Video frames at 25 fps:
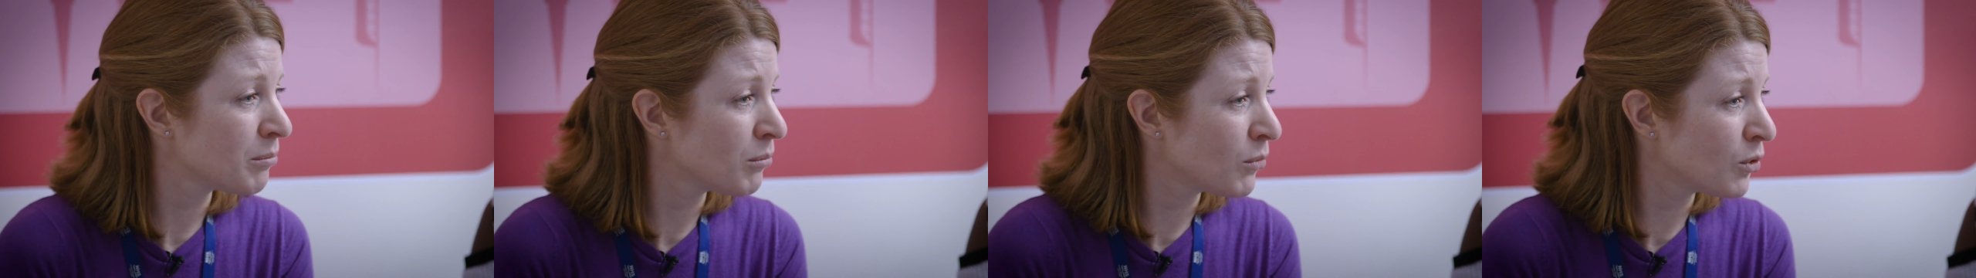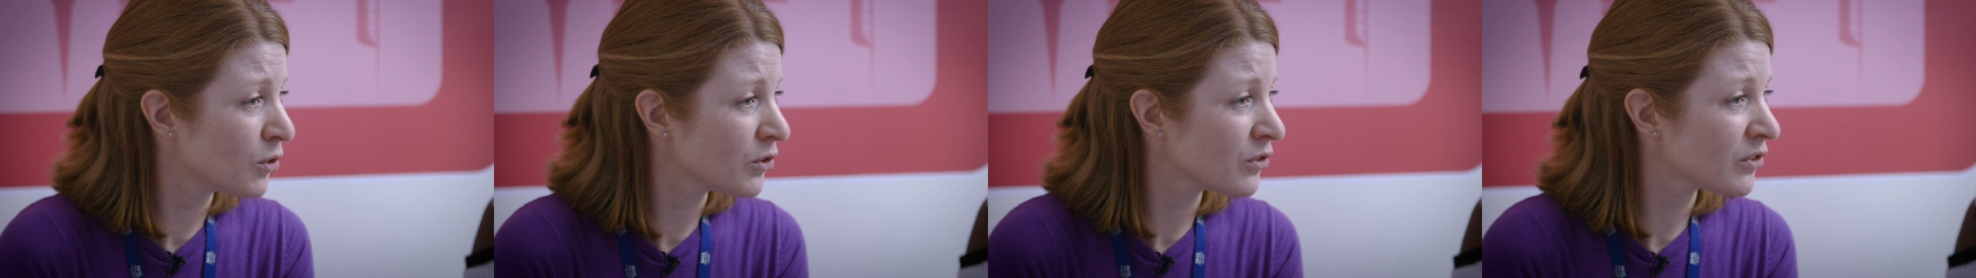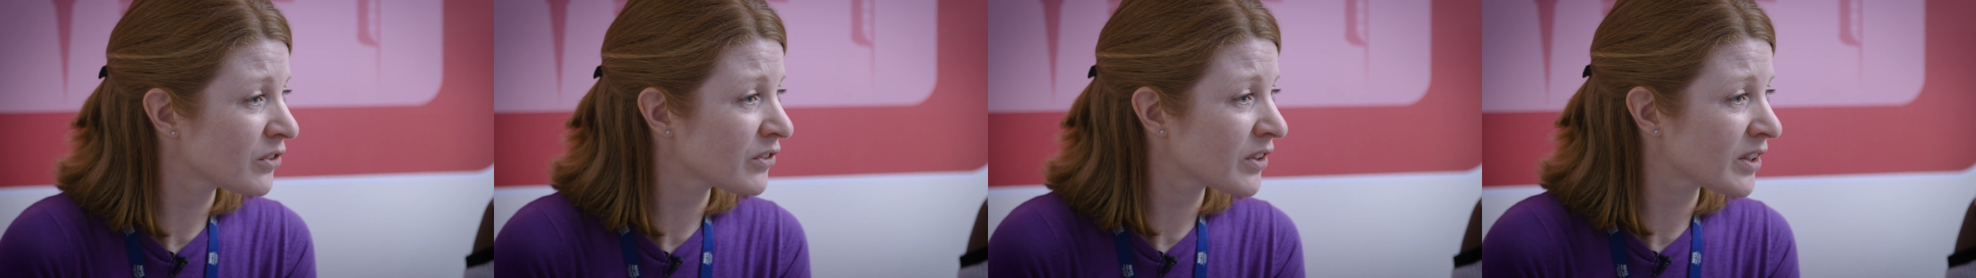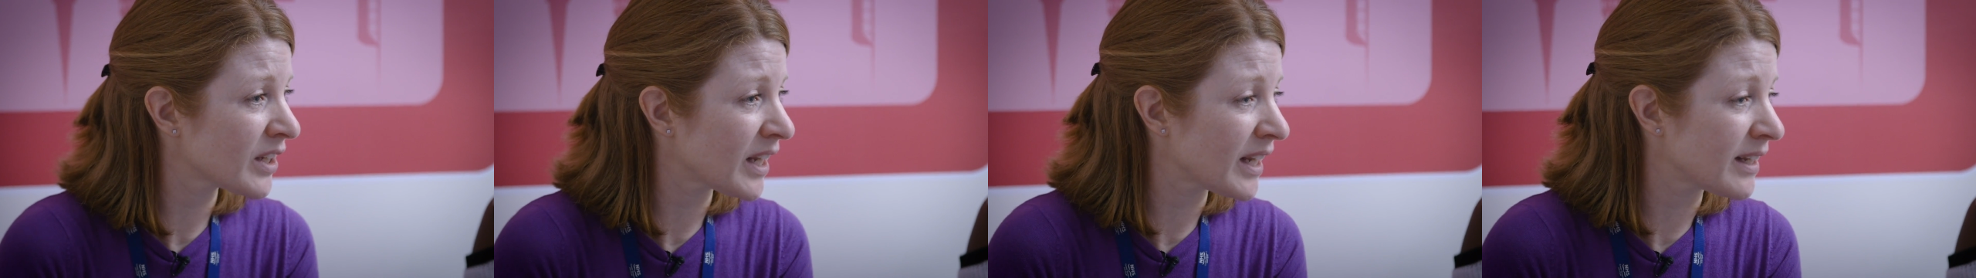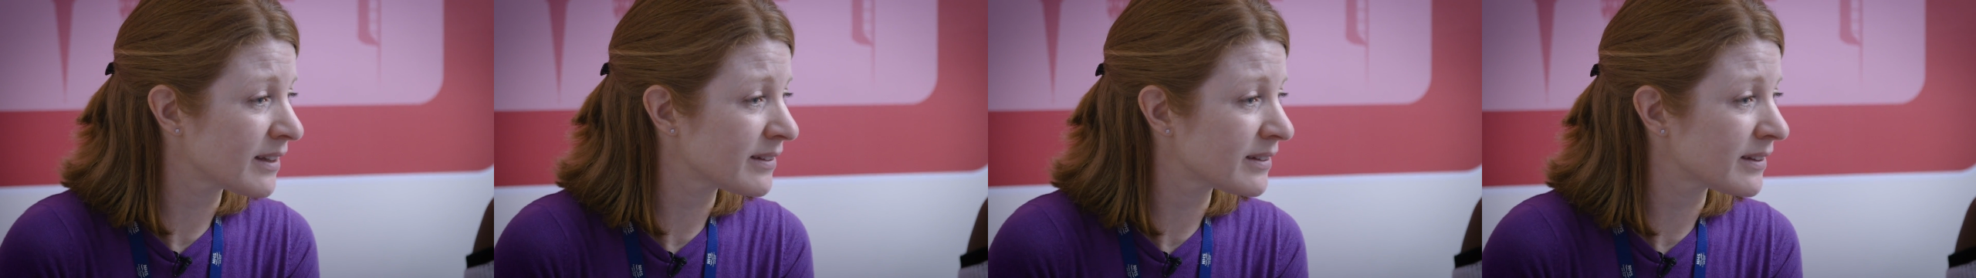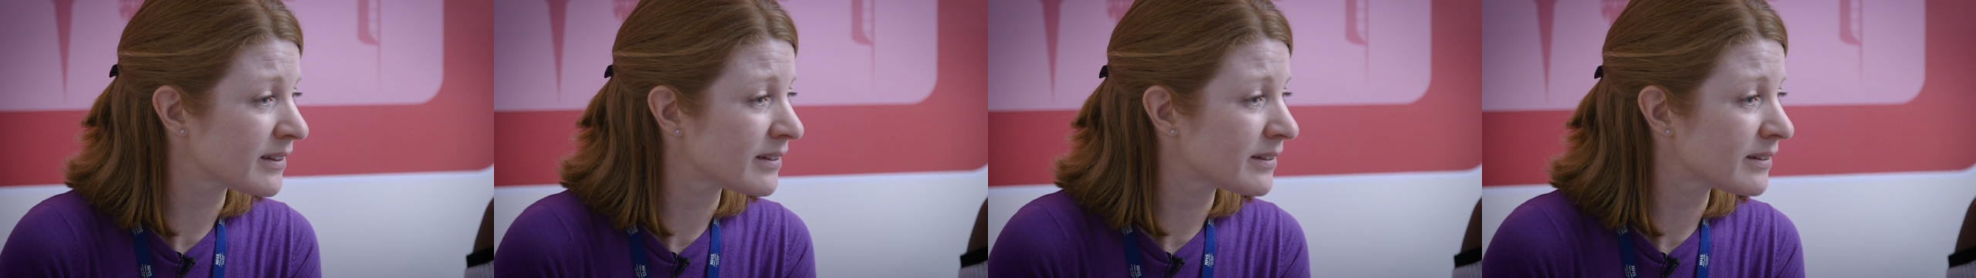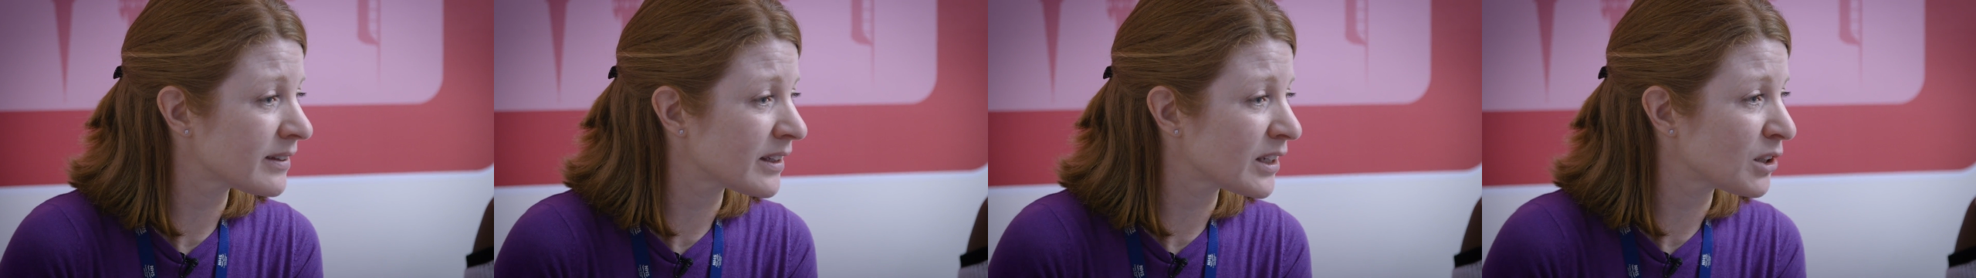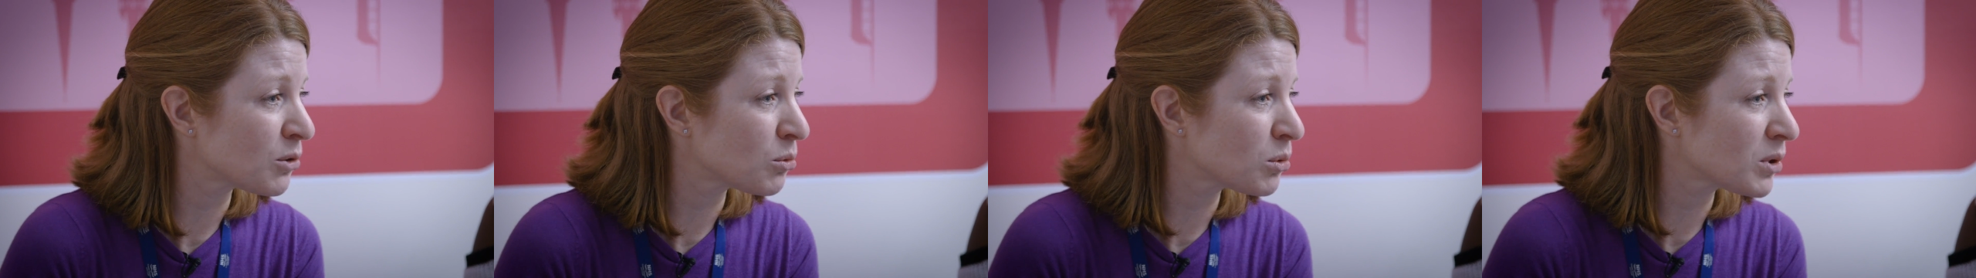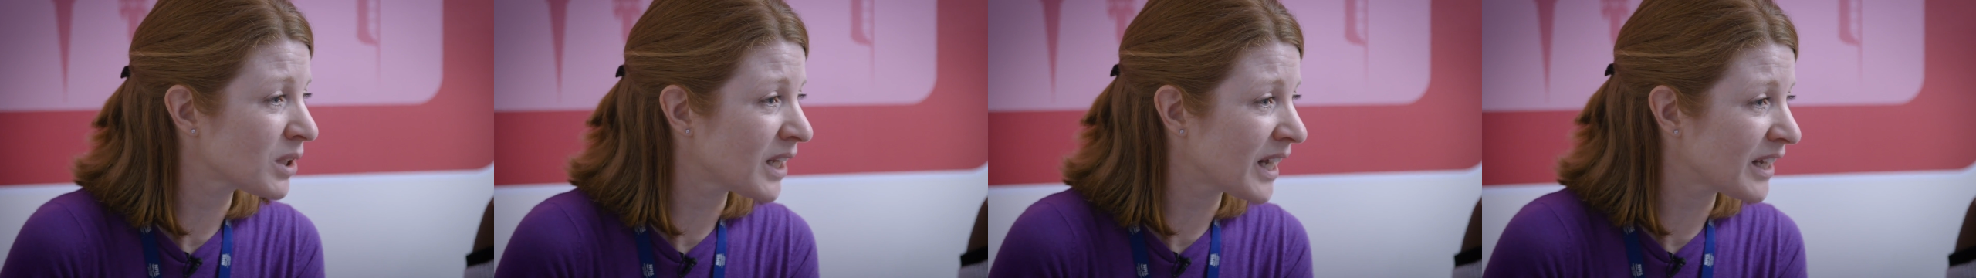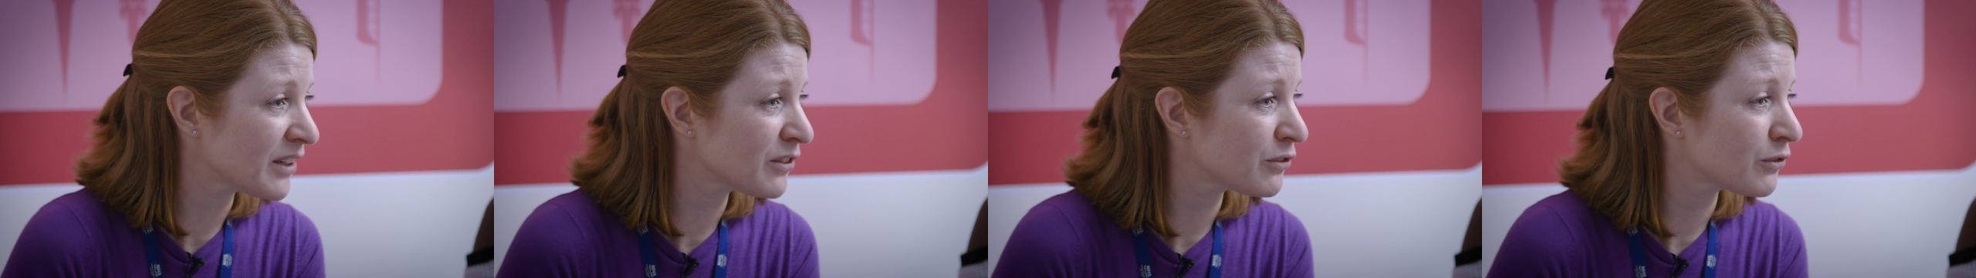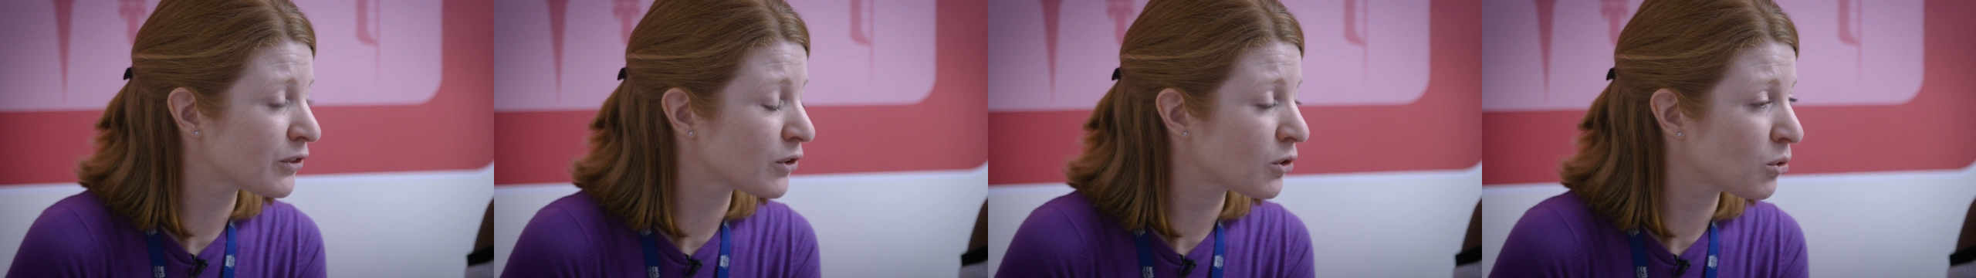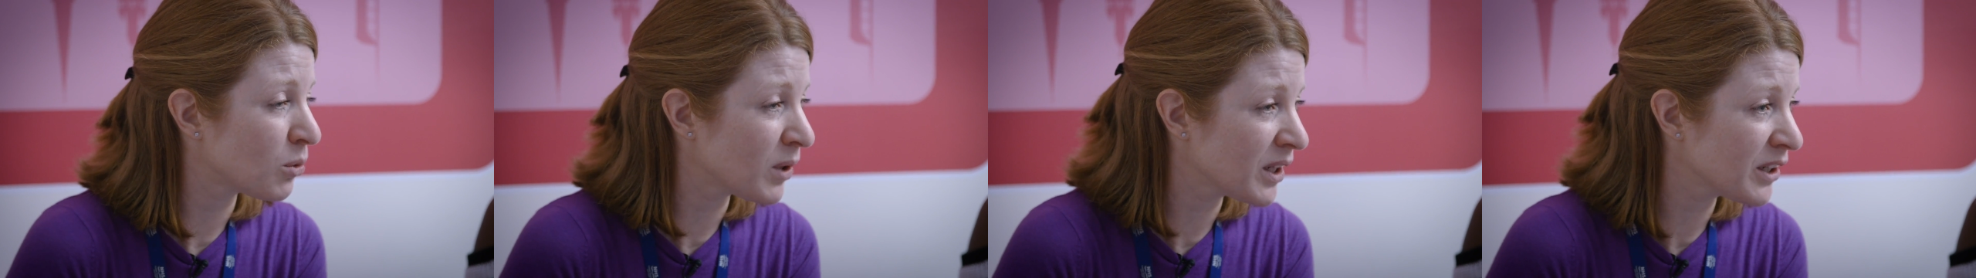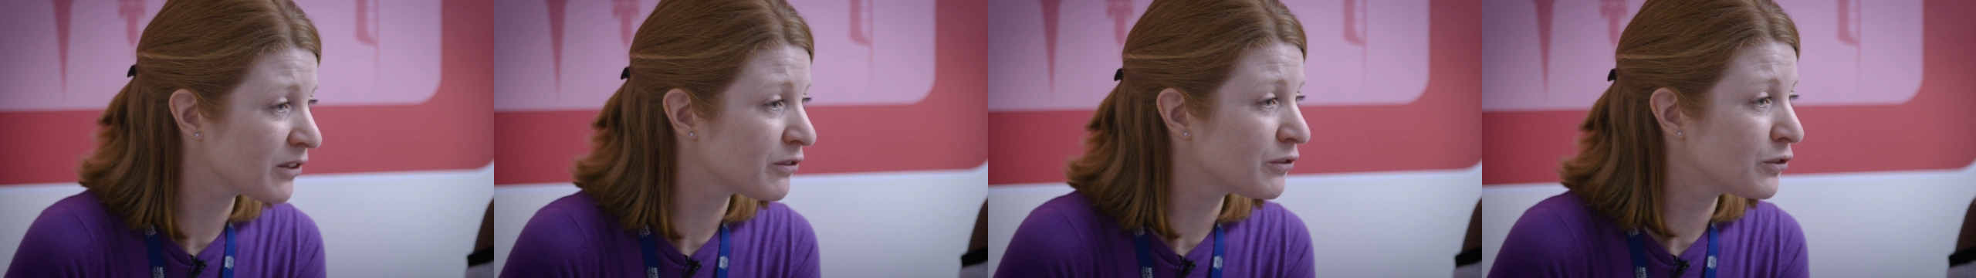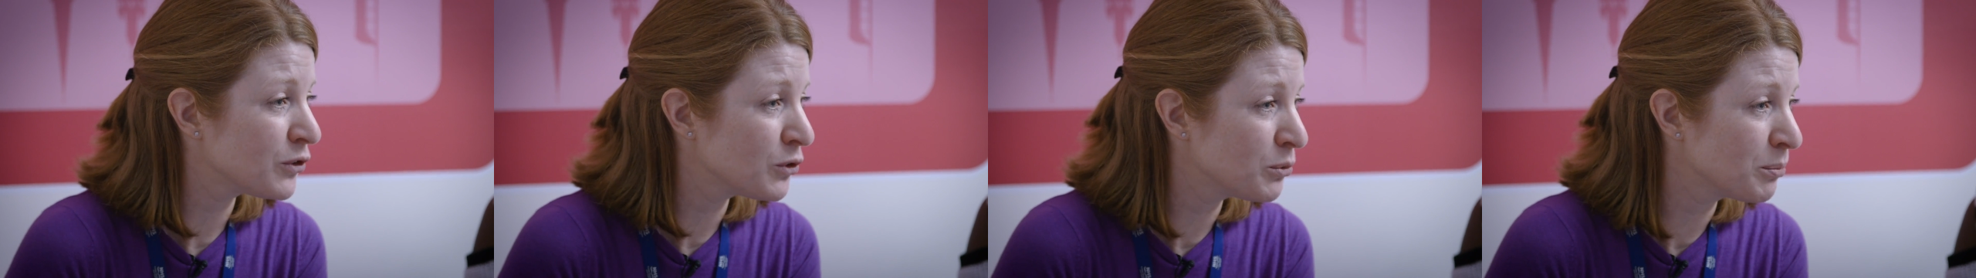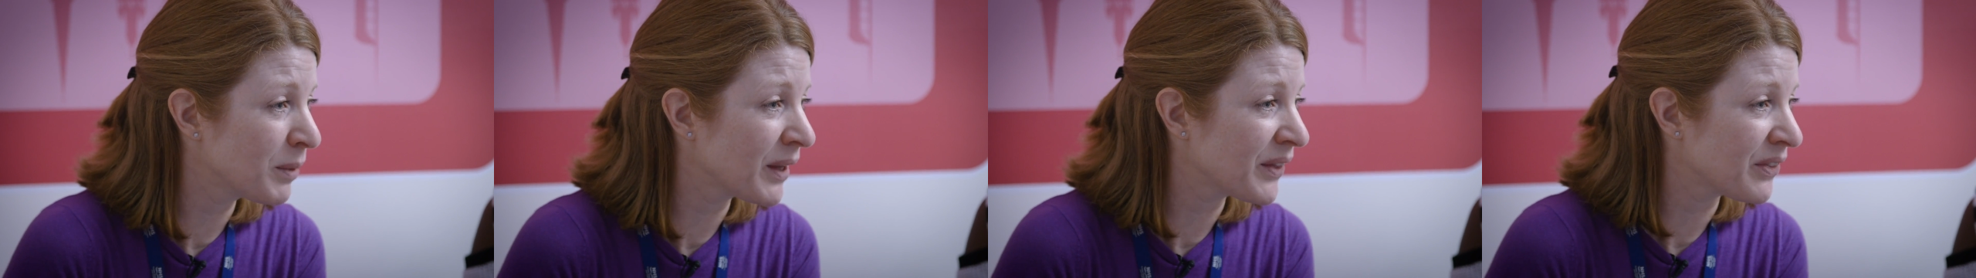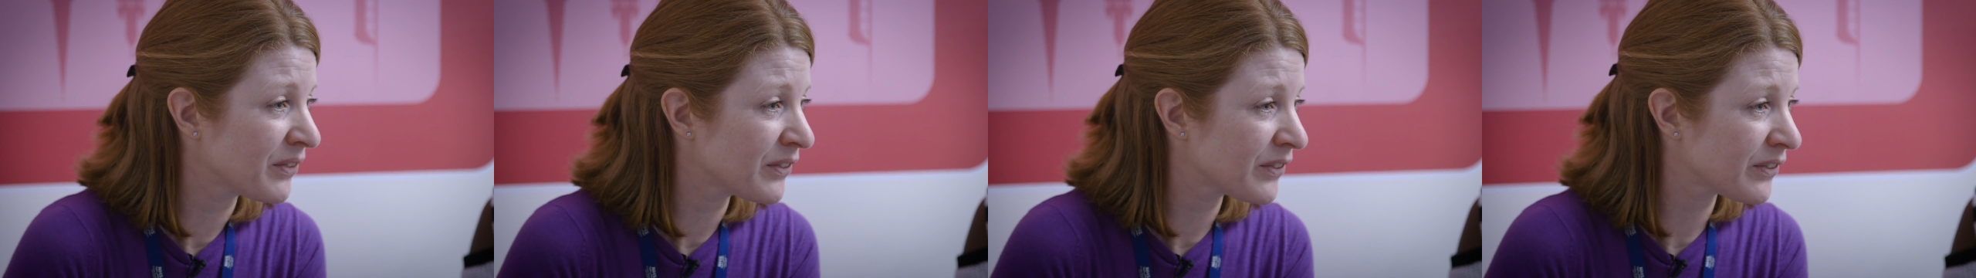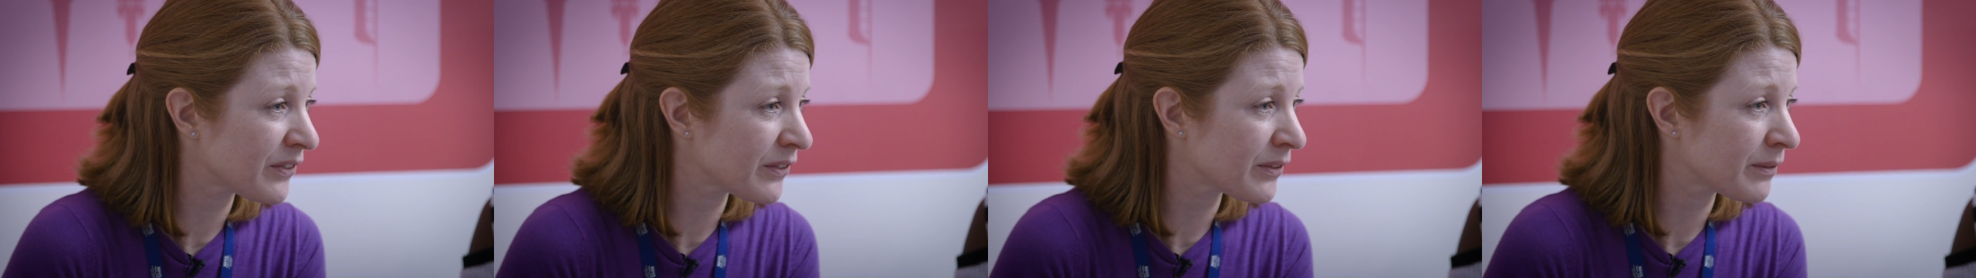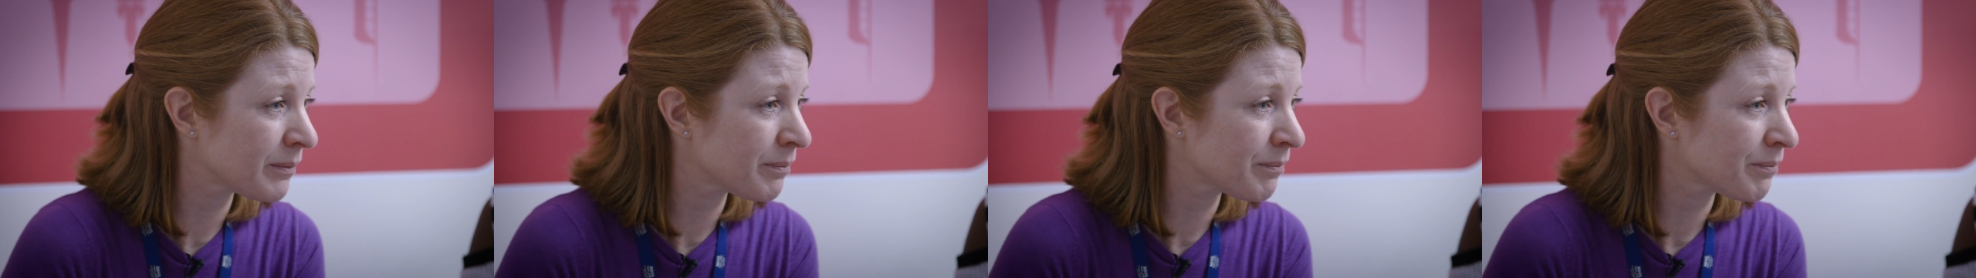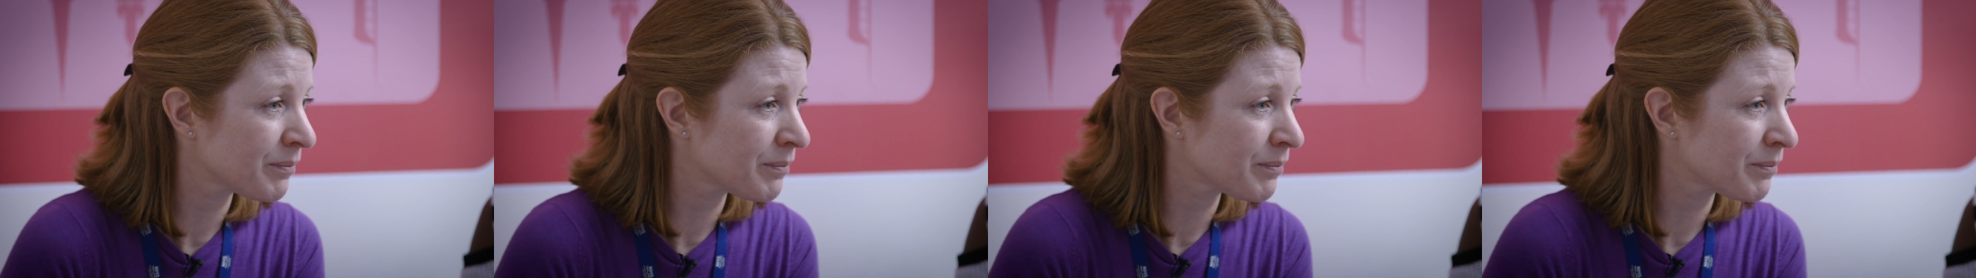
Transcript: in most cases it will last for quite a few months.